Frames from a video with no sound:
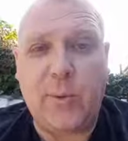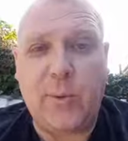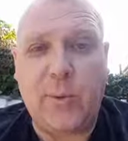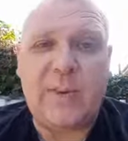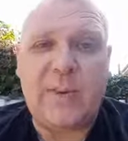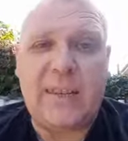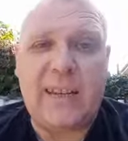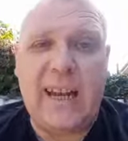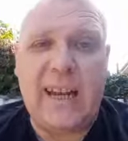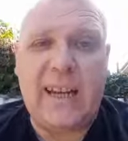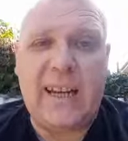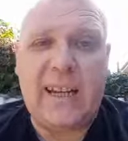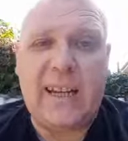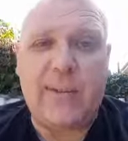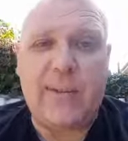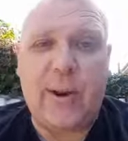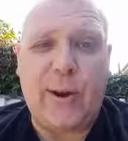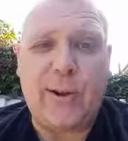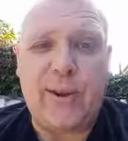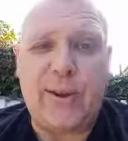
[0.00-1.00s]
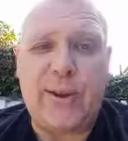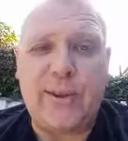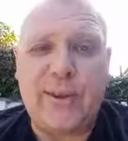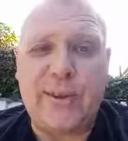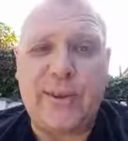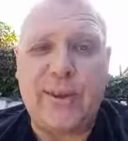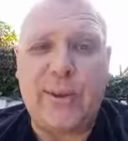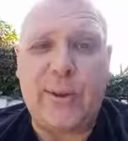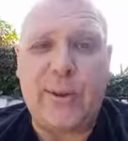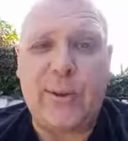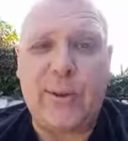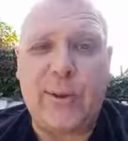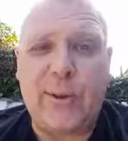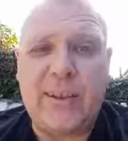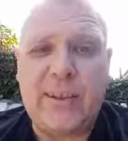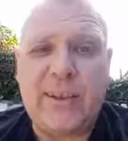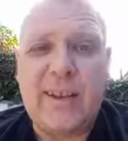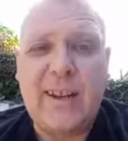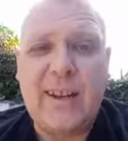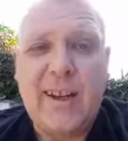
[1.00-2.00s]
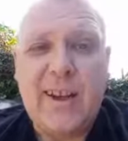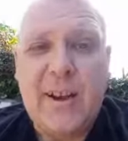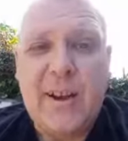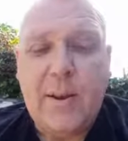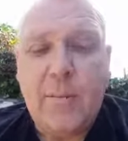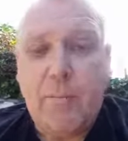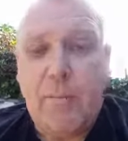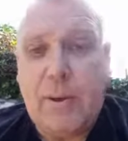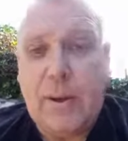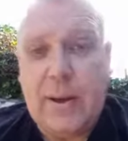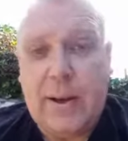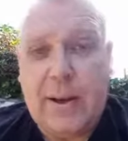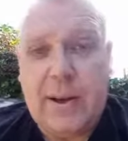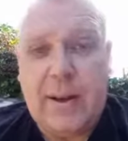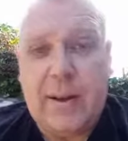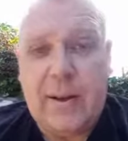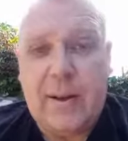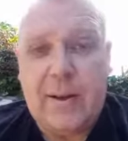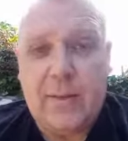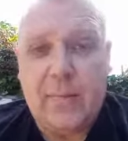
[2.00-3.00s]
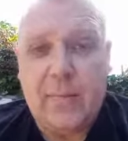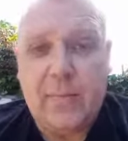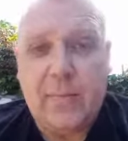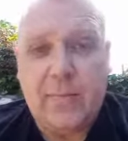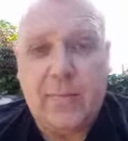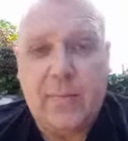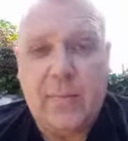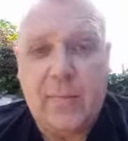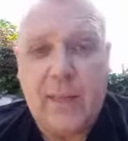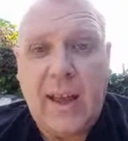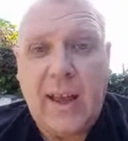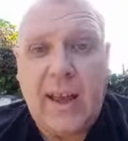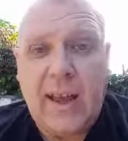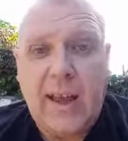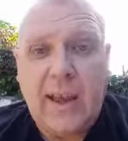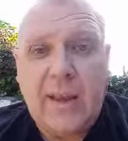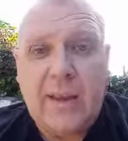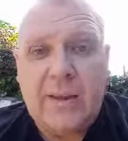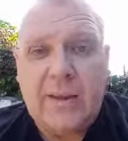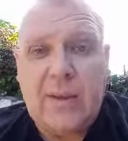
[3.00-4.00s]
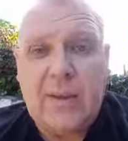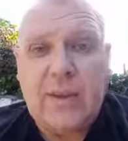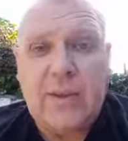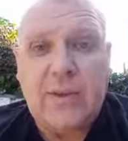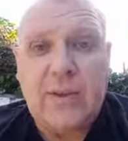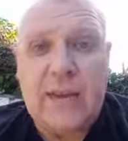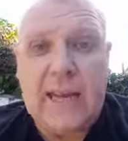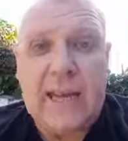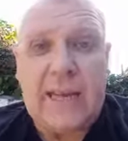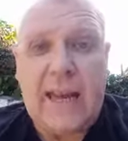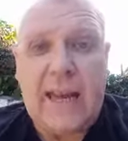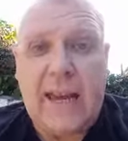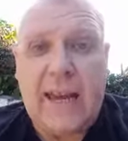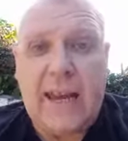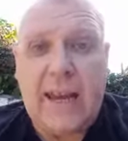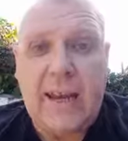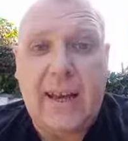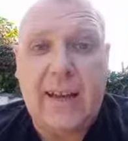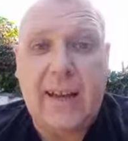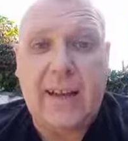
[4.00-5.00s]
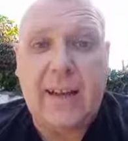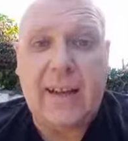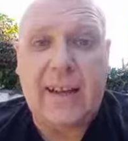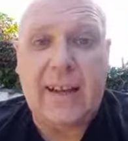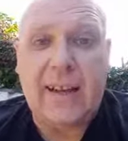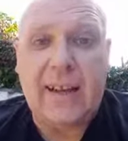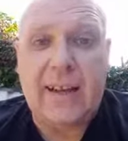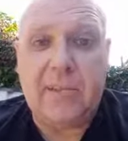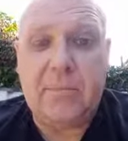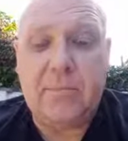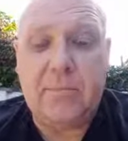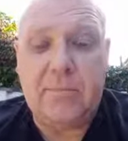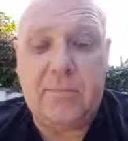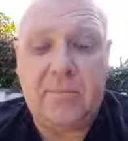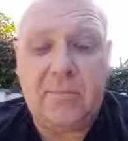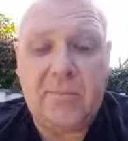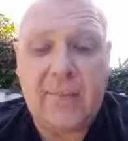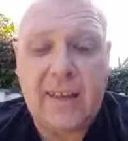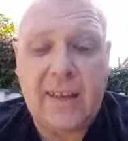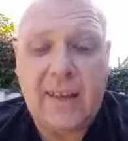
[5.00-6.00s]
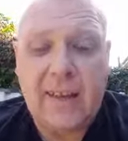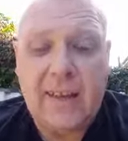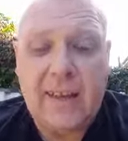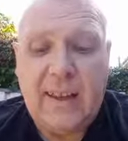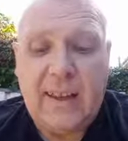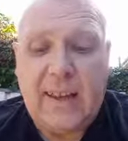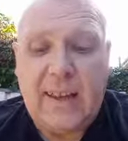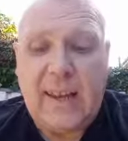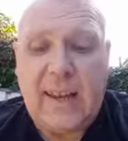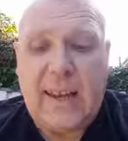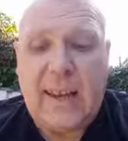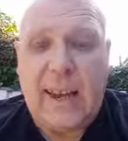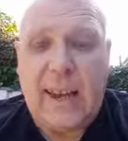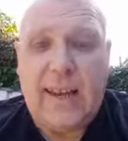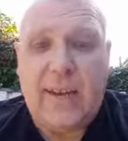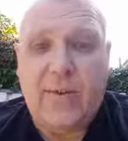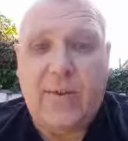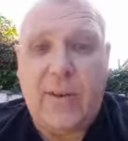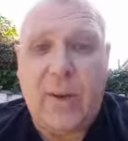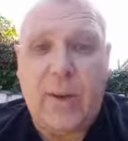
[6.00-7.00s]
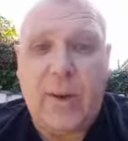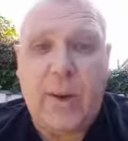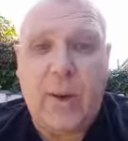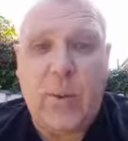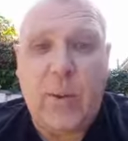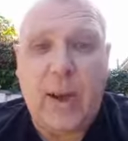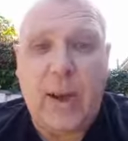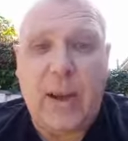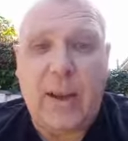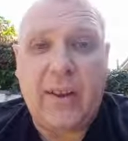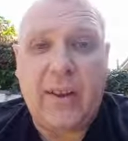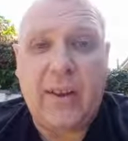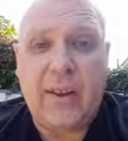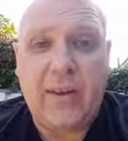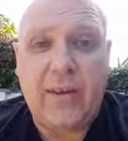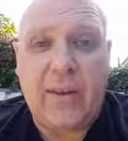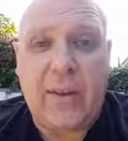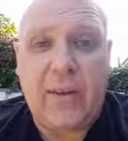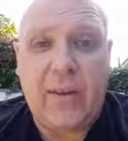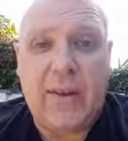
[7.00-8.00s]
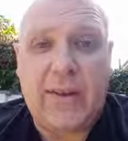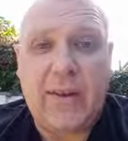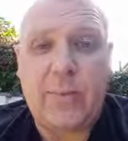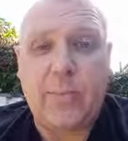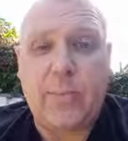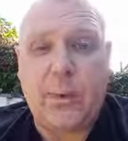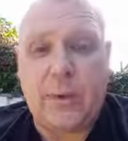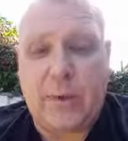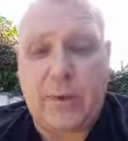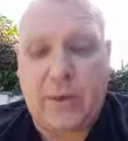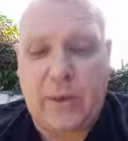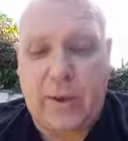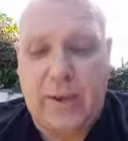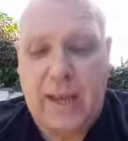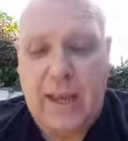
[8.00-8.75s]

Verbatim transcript: daily devotionals and thoughts. But um, just for today, um, again, very quick, very simple thought.